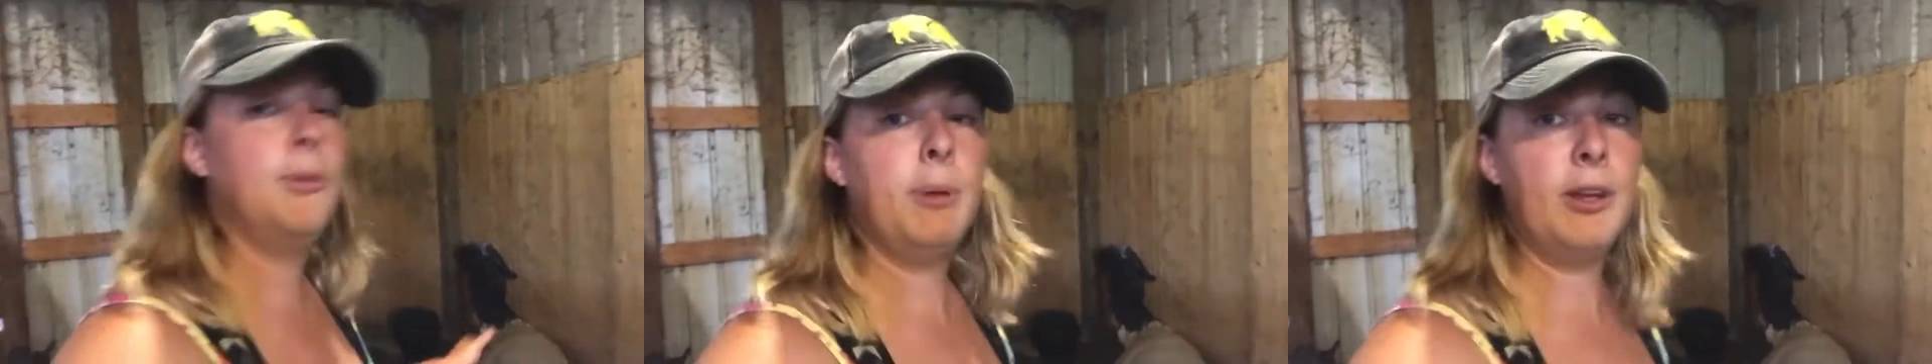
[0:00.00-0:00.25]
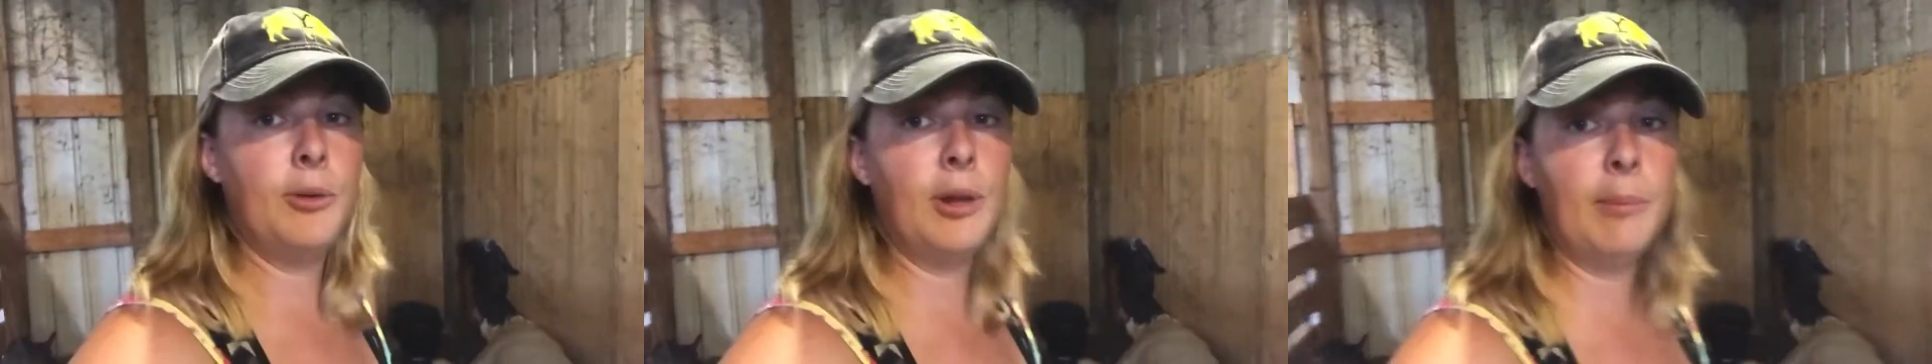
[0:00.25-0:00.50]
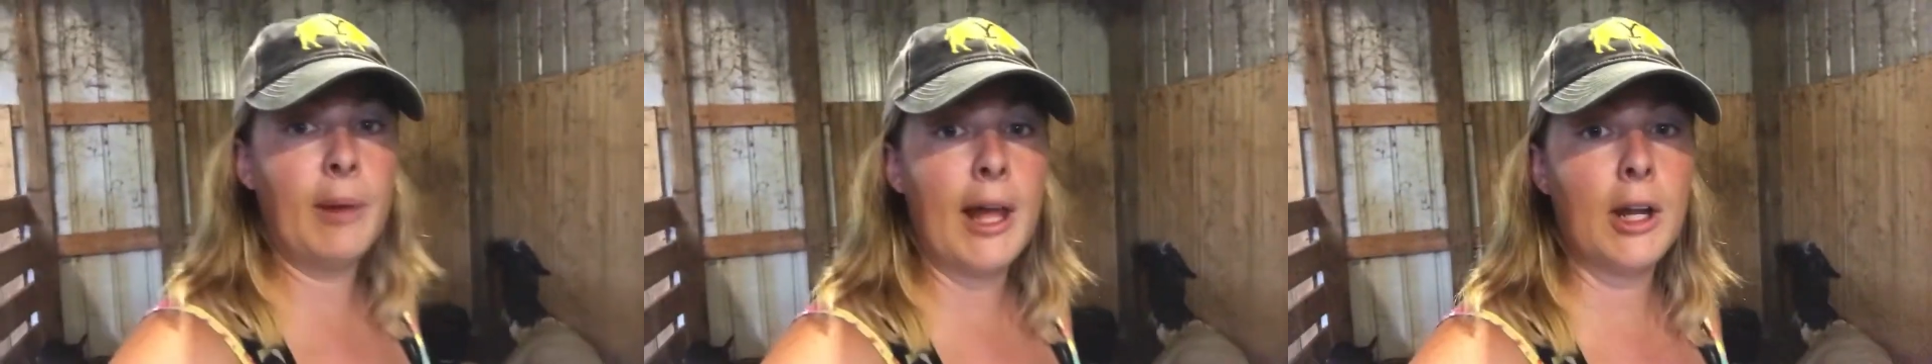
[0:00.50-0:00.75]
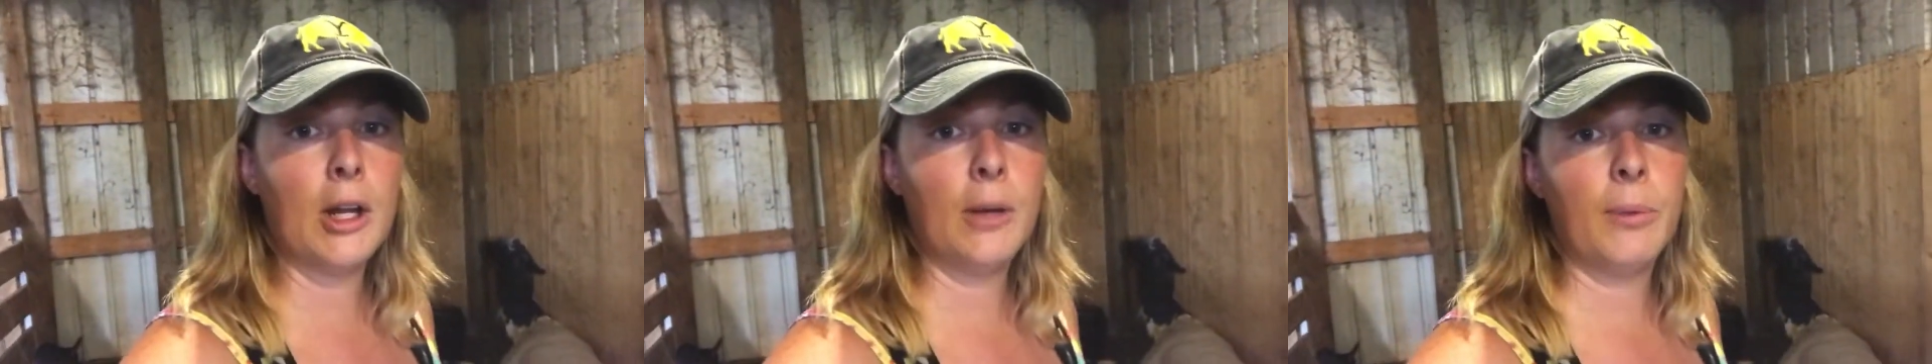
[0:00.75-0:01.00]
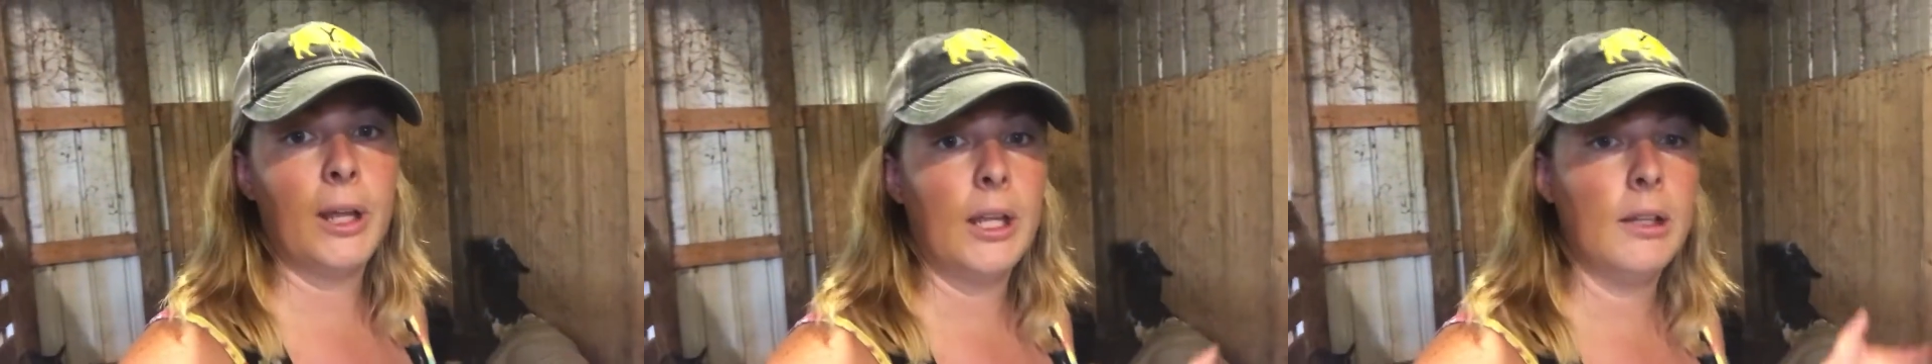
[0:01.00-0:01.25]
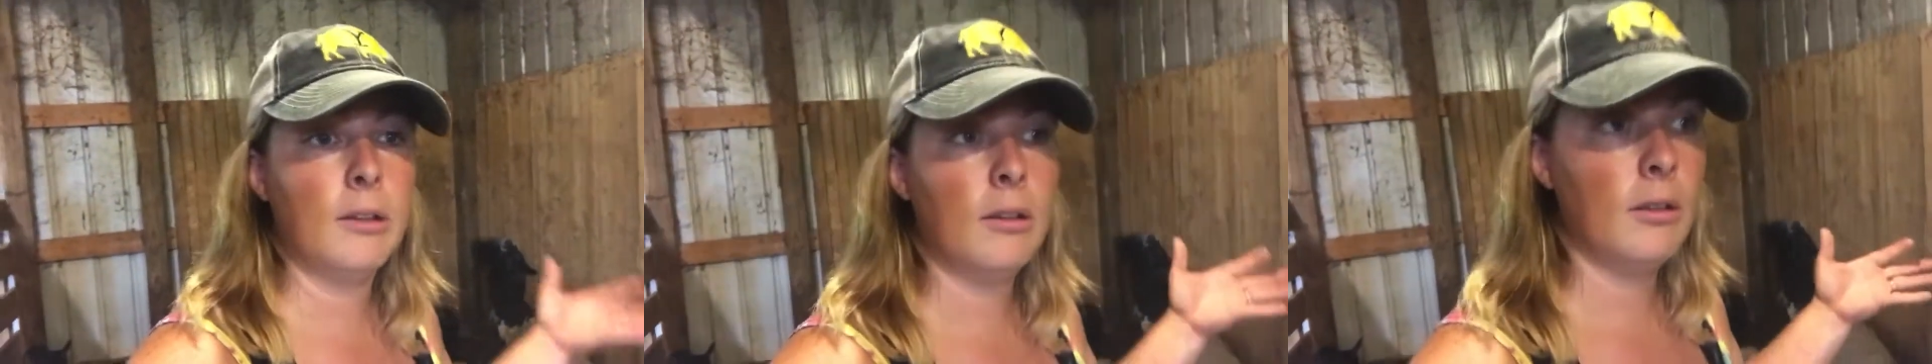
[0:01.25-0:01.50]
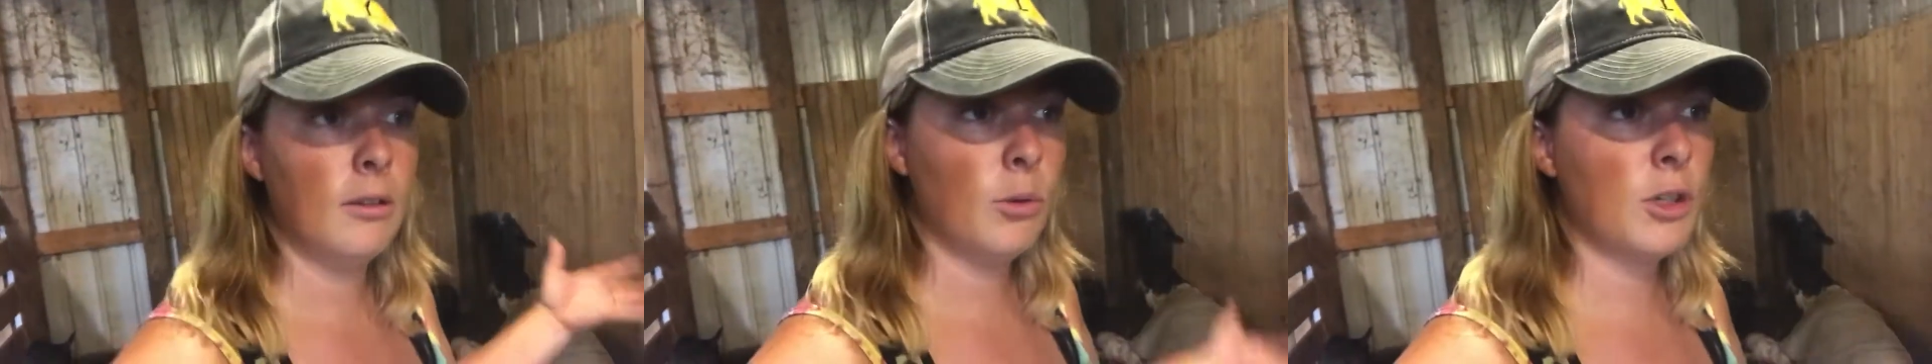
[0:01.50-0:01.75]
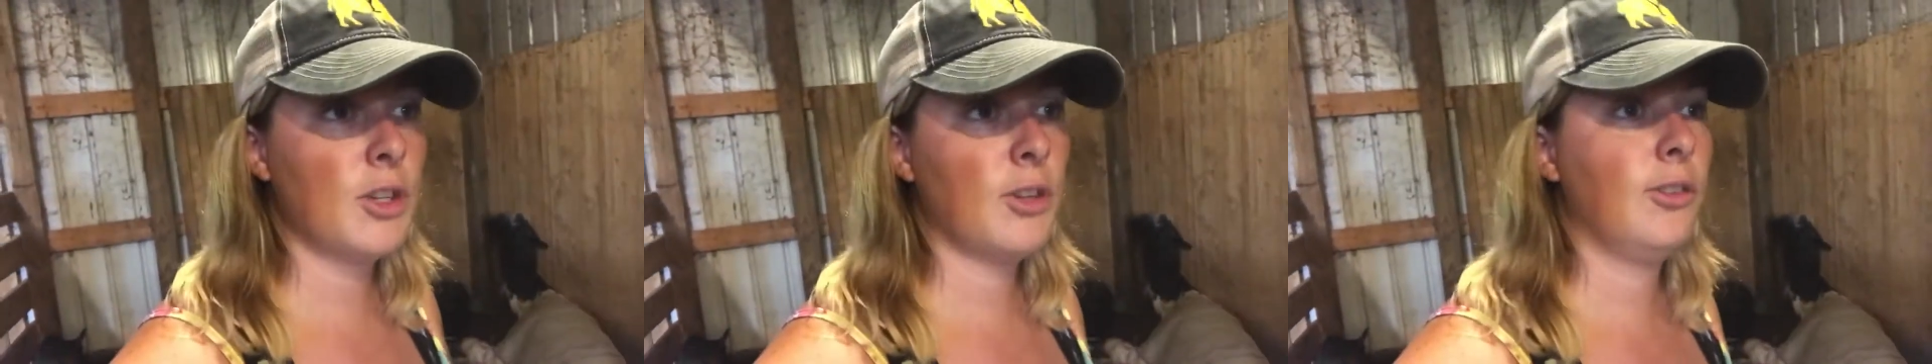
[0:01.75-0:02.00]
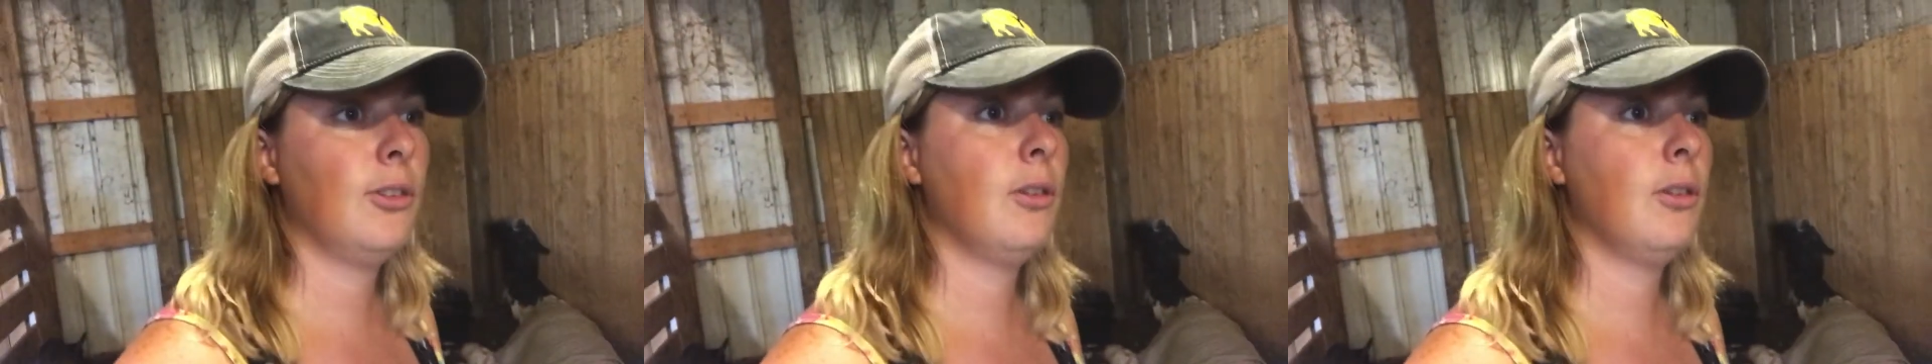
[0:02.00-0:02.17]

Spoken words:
be doing better, but we're just